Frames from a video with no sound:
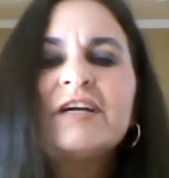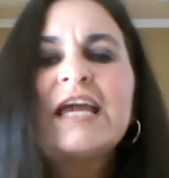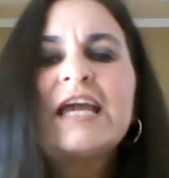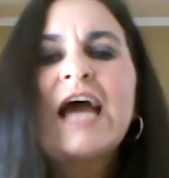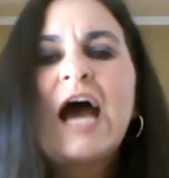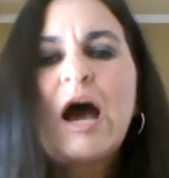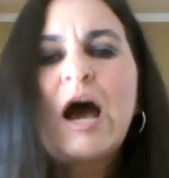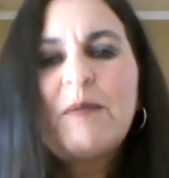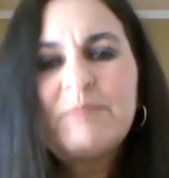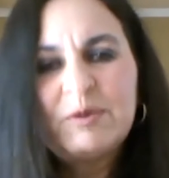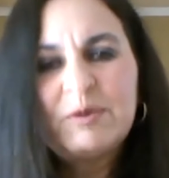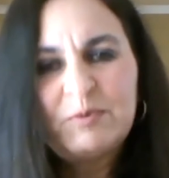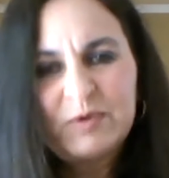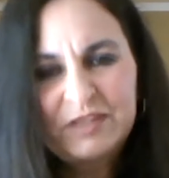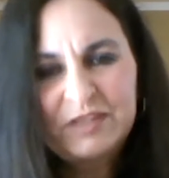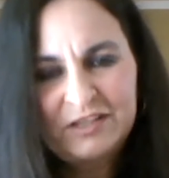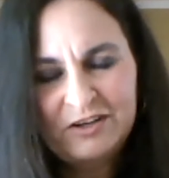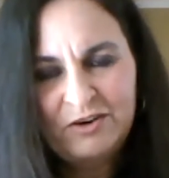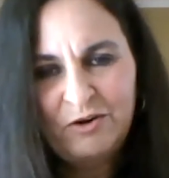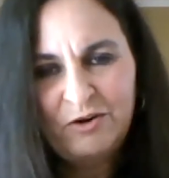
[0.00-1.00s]
happy with
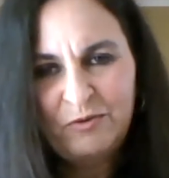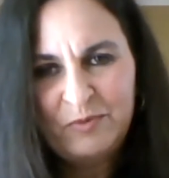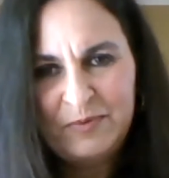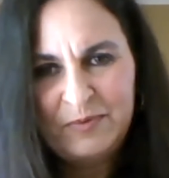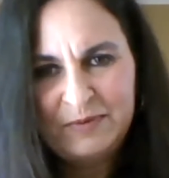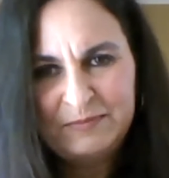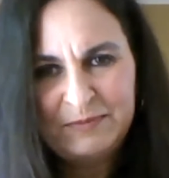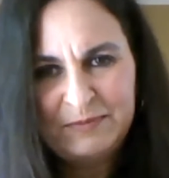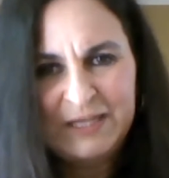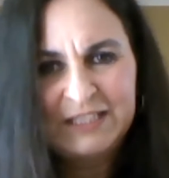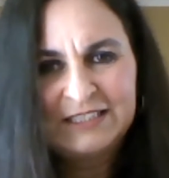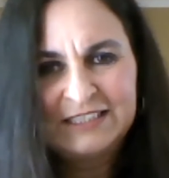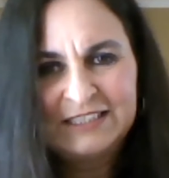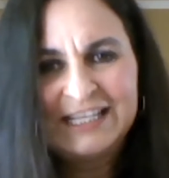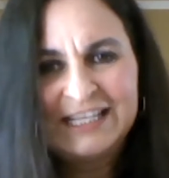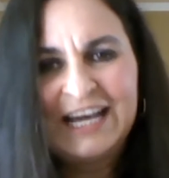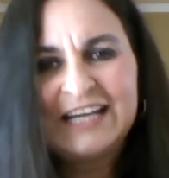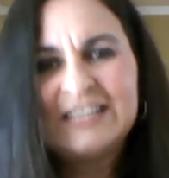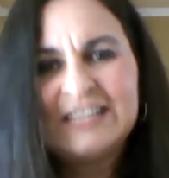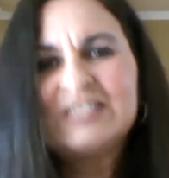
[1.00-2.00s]
their government.
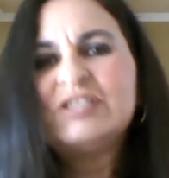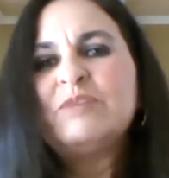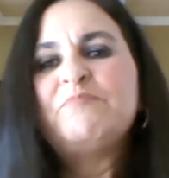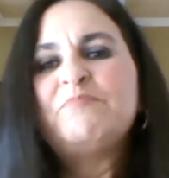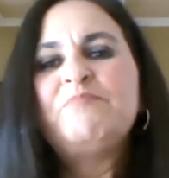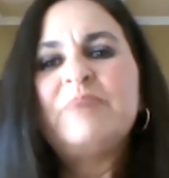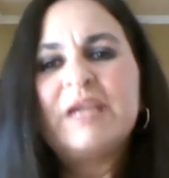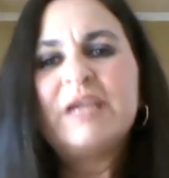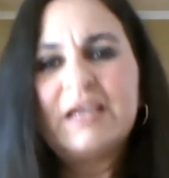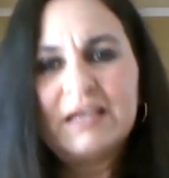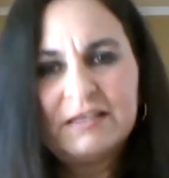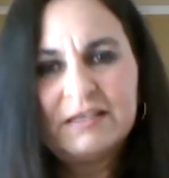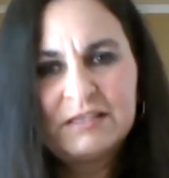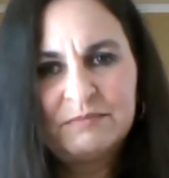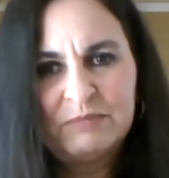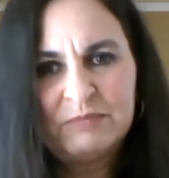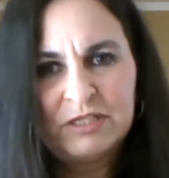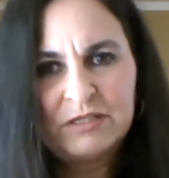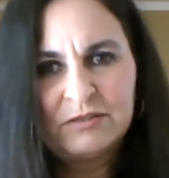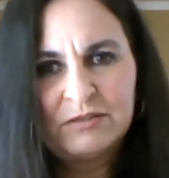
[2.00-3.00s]
That is the biggest
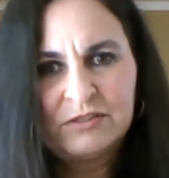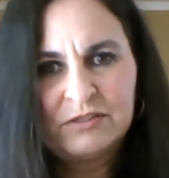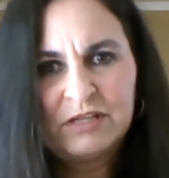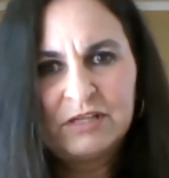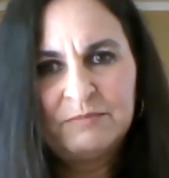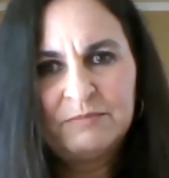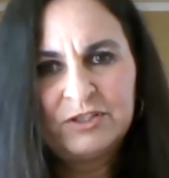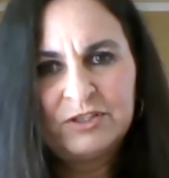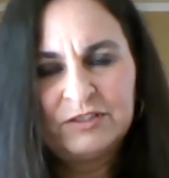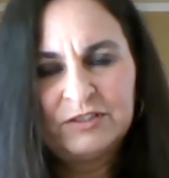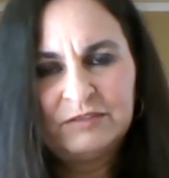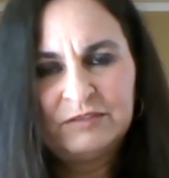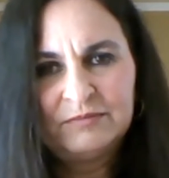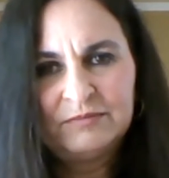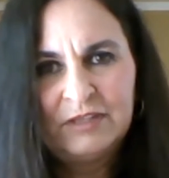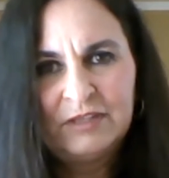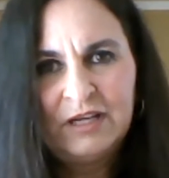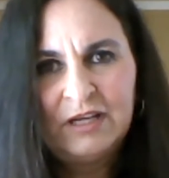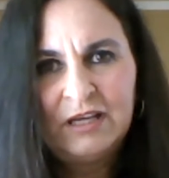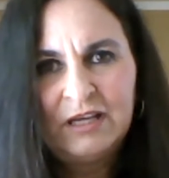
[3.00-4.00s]
misconception.
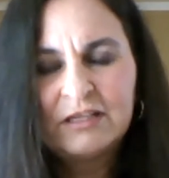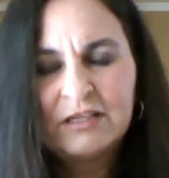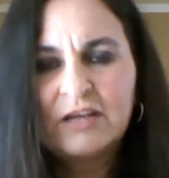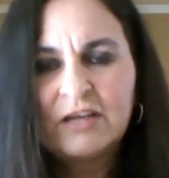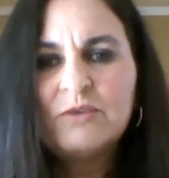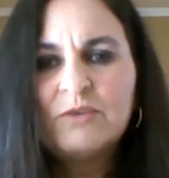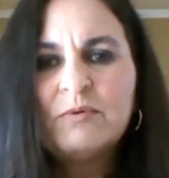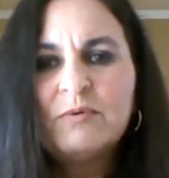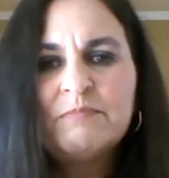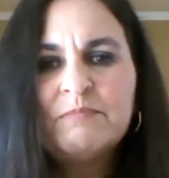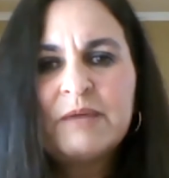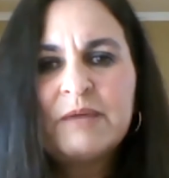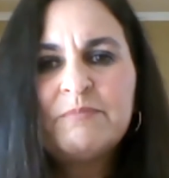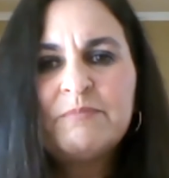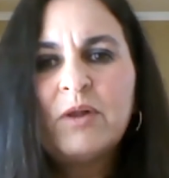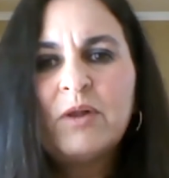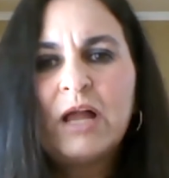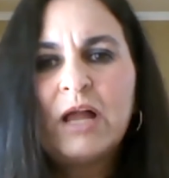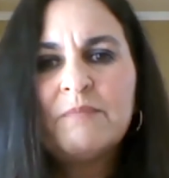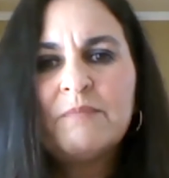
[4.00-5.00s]
The Cuban people have